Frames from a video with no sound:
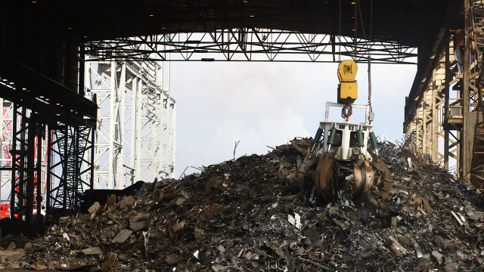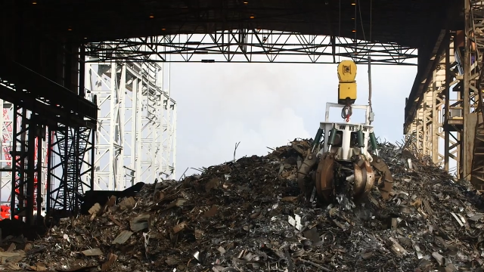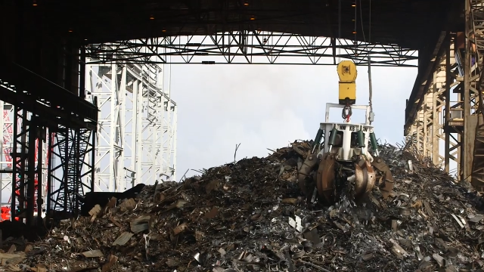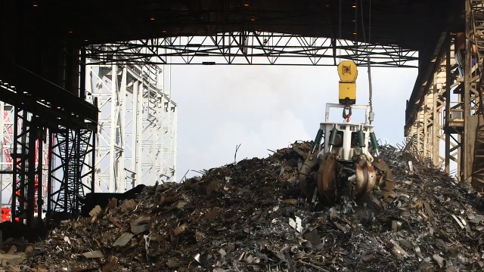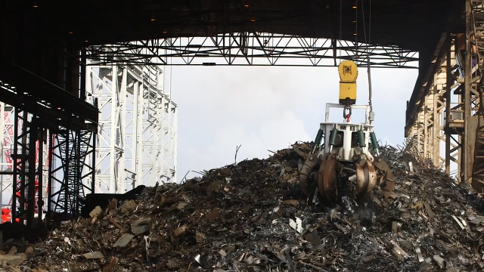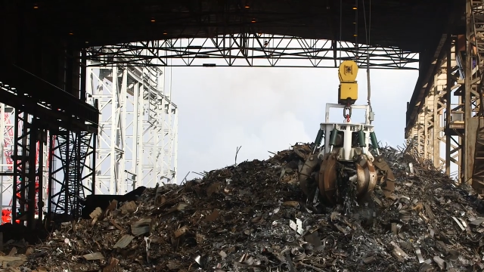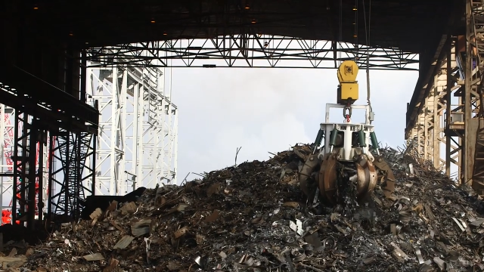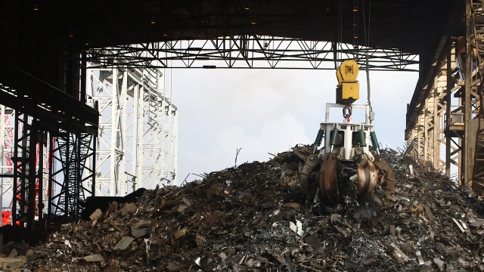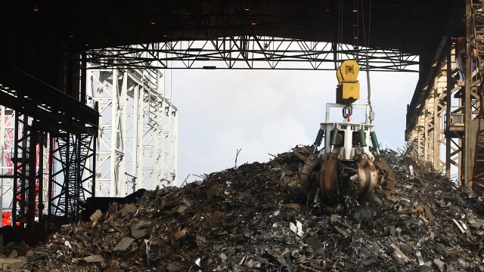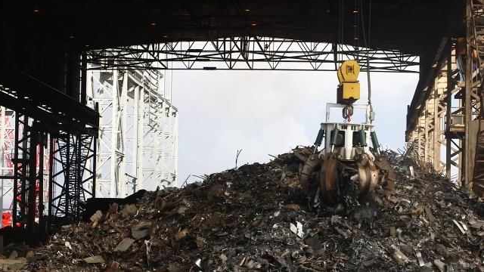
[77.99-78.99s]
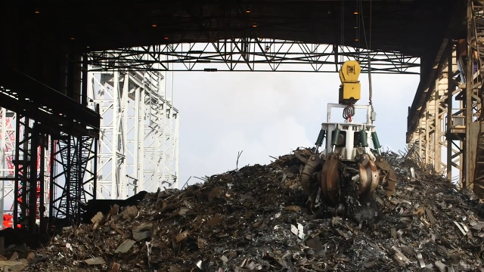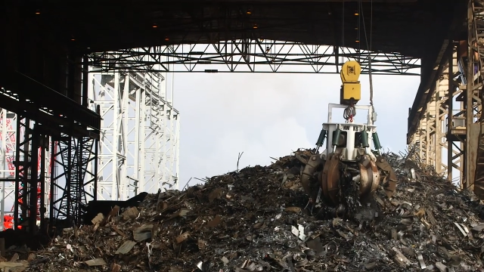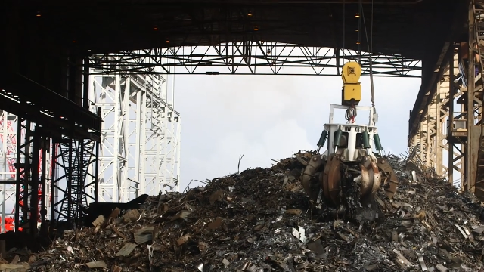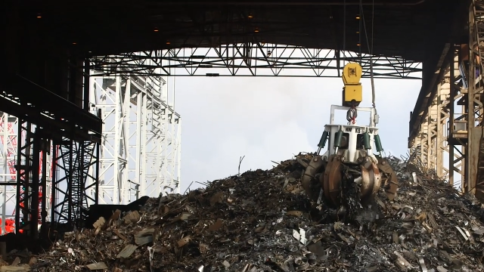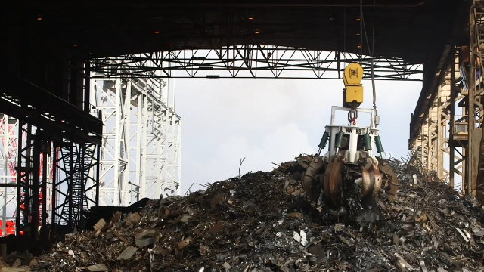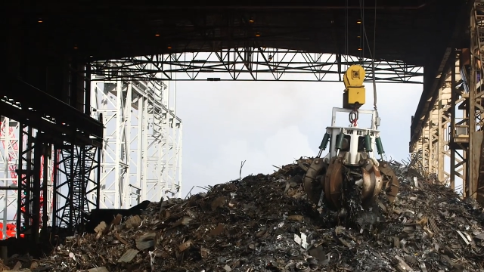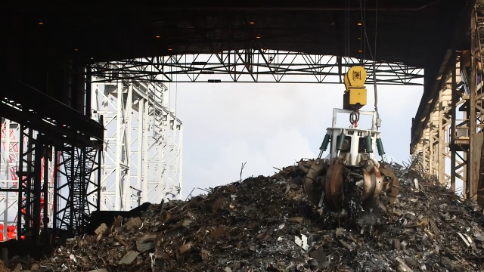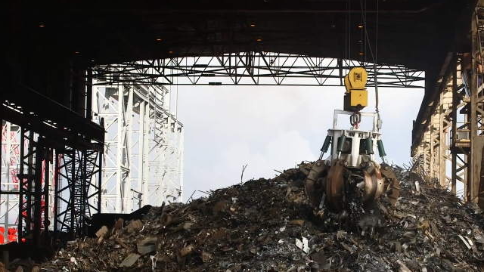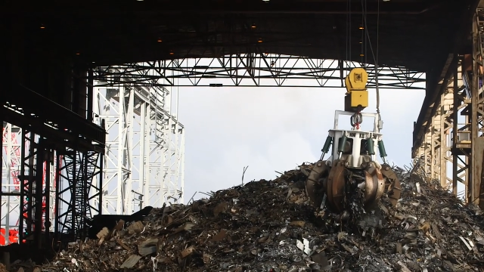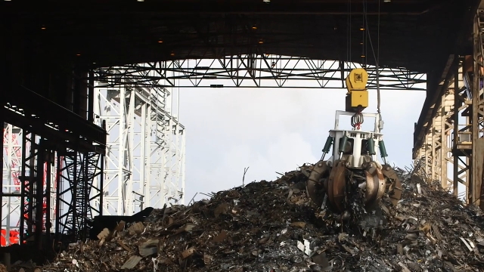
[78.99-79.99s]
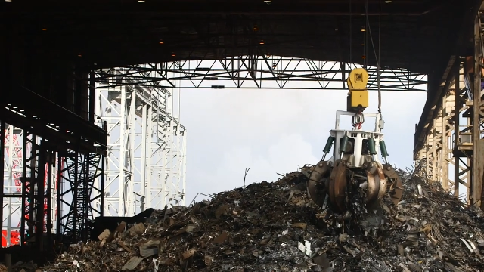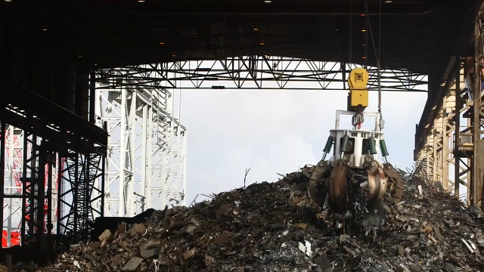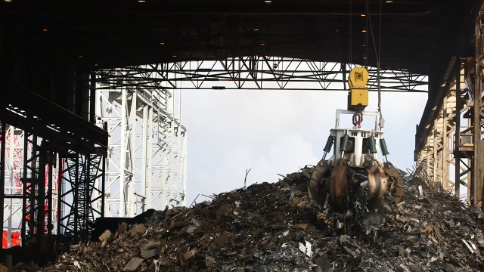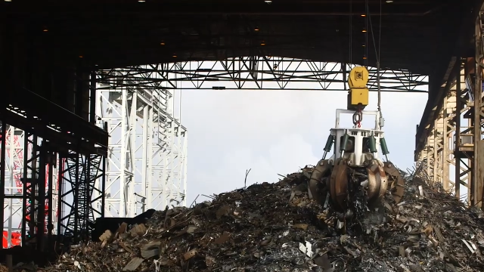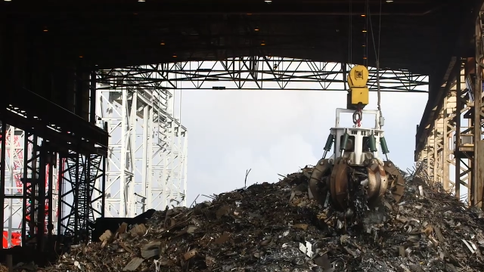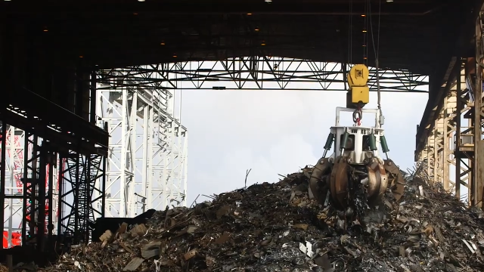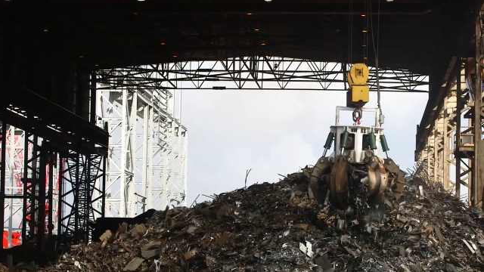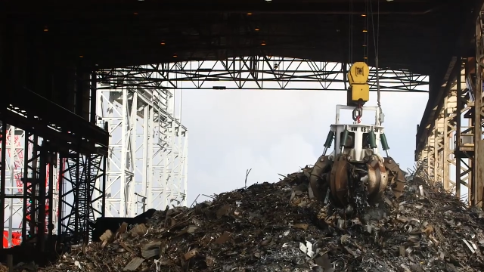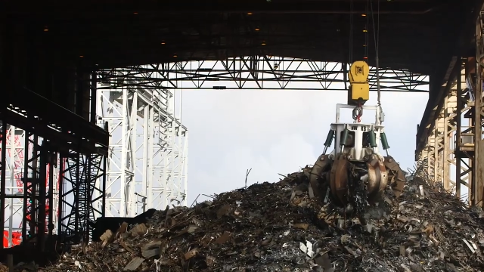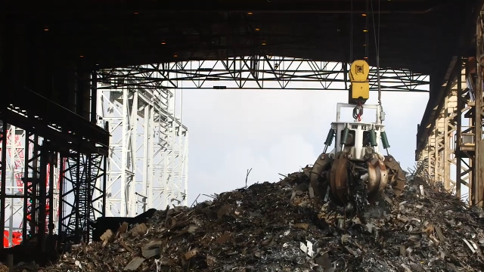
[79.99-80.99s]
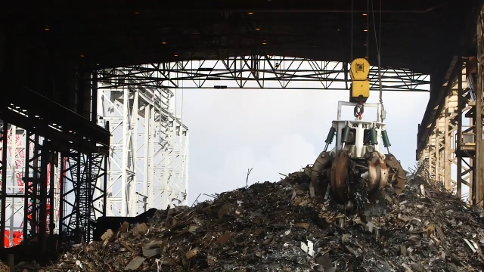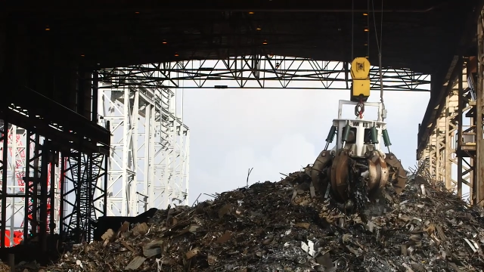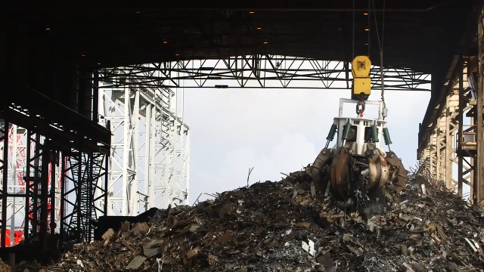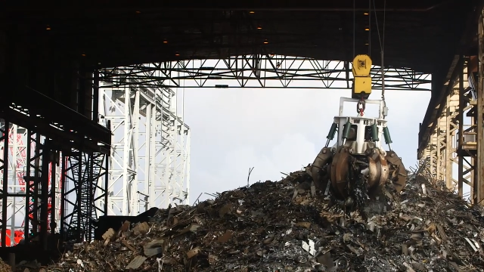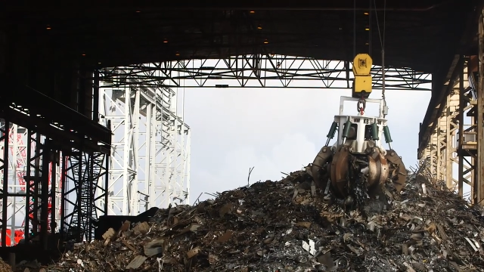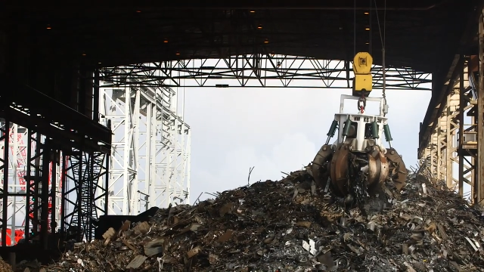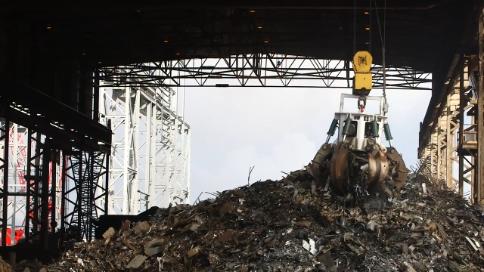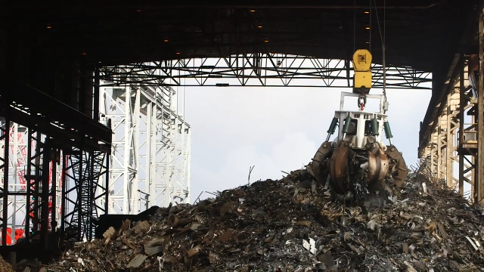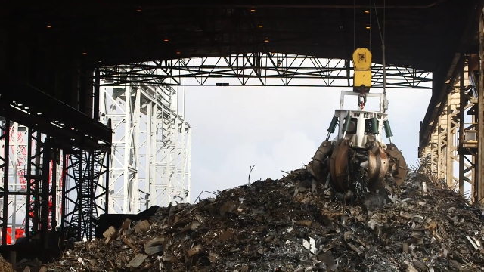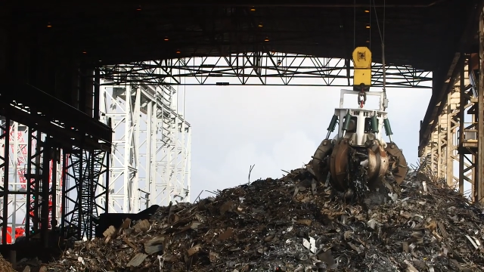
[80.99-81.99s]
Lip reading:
(no speaker visible)